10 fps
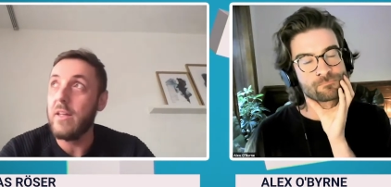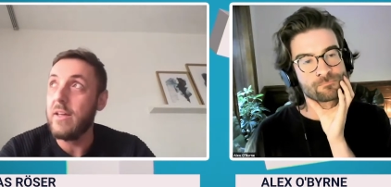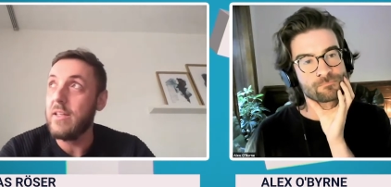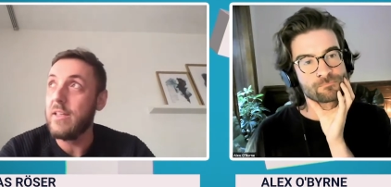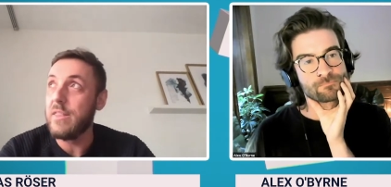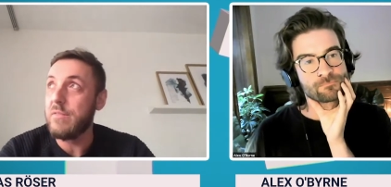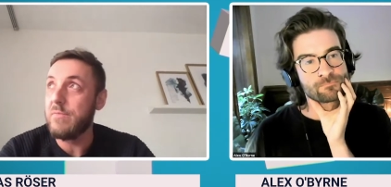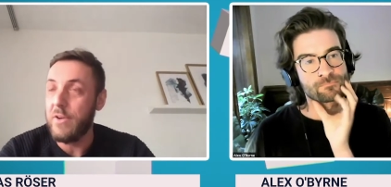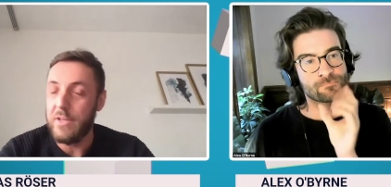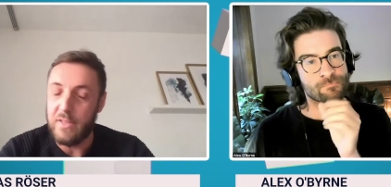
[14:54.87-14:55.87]
Speaker 1: it's
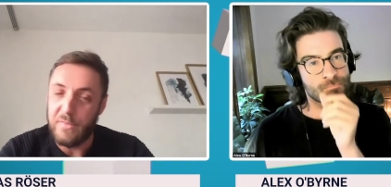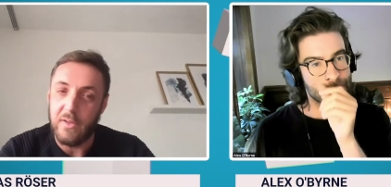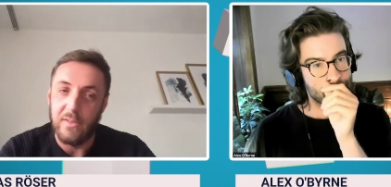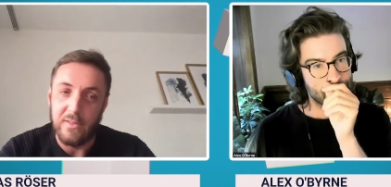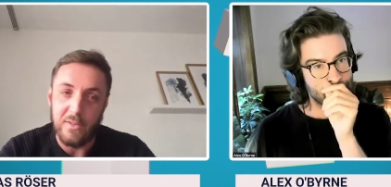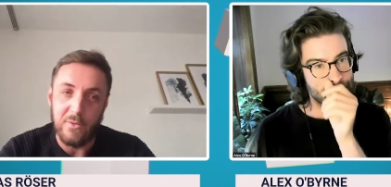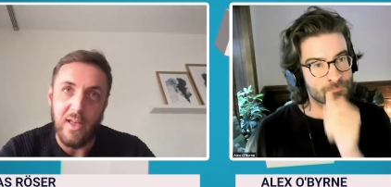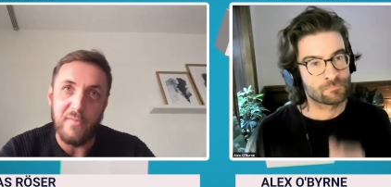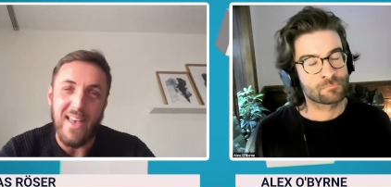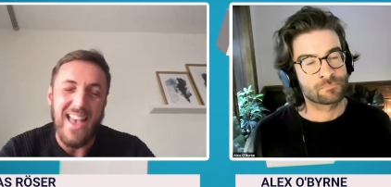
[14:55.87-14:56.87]
very difficult to have
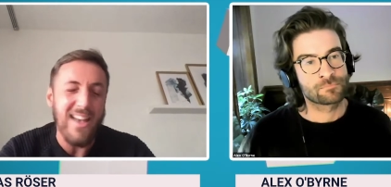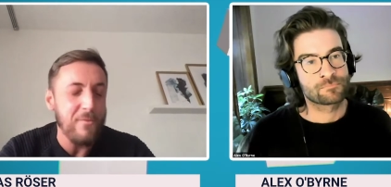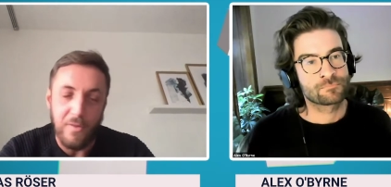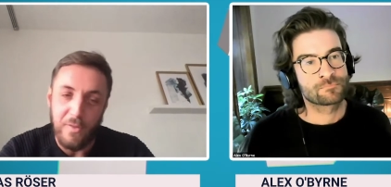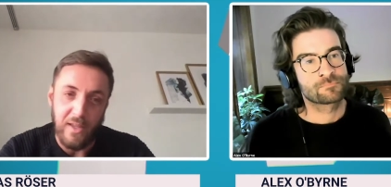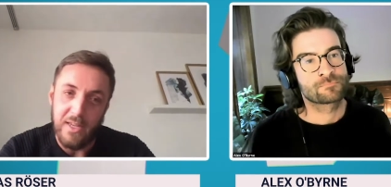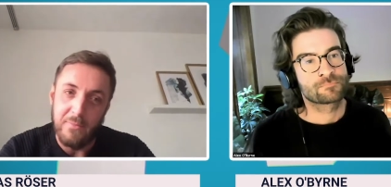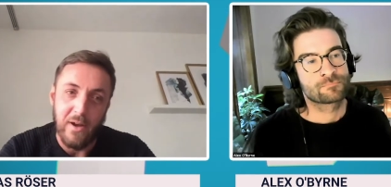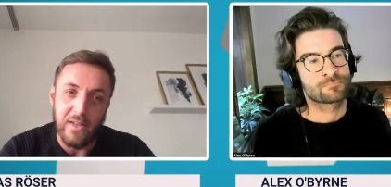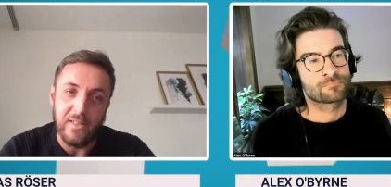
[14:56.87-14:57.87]
everything in
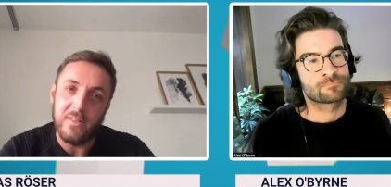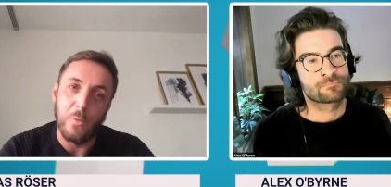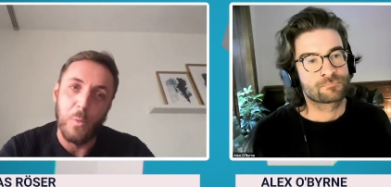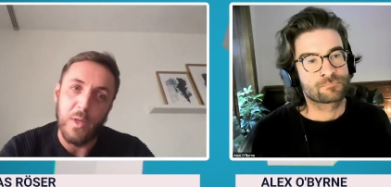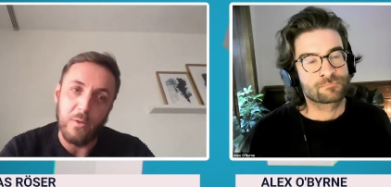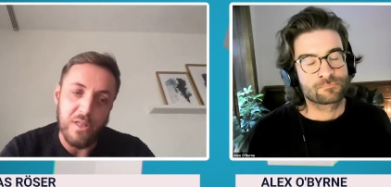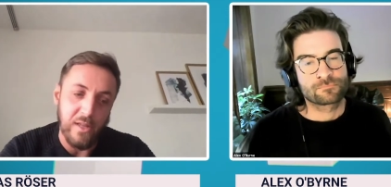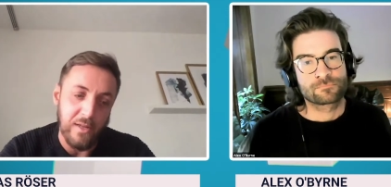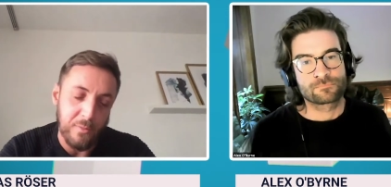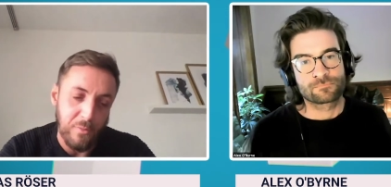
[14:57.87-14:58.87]
mind when you start
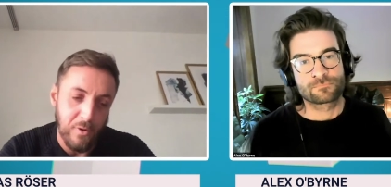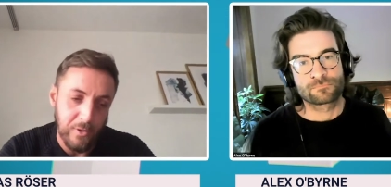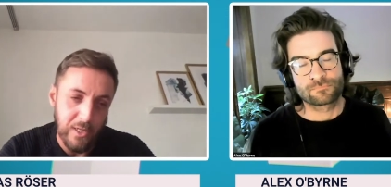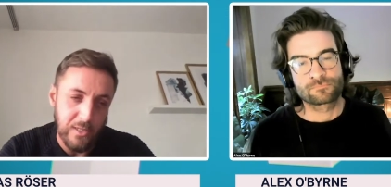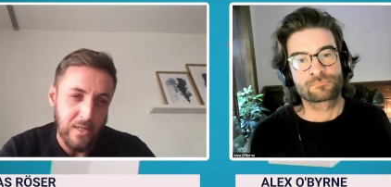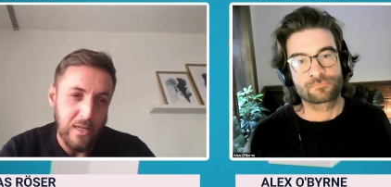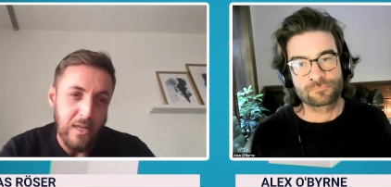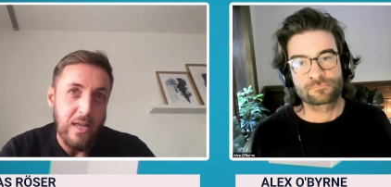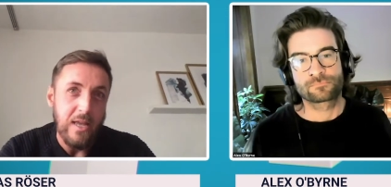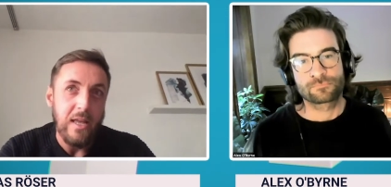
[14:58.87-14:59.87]
a project.
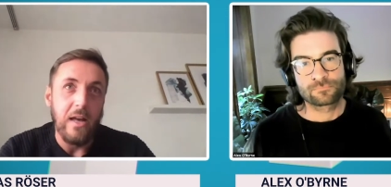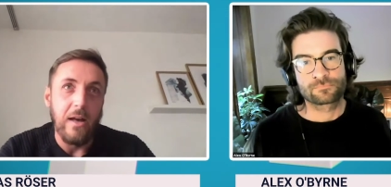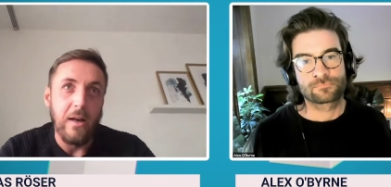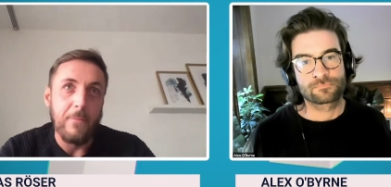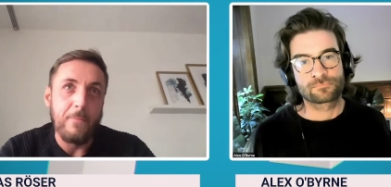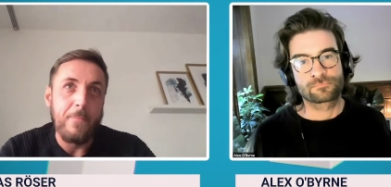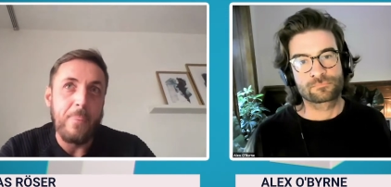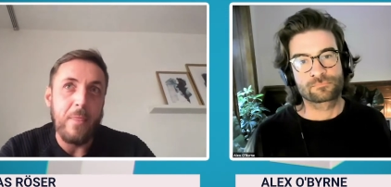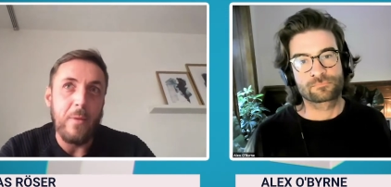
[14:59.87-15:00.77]
Um,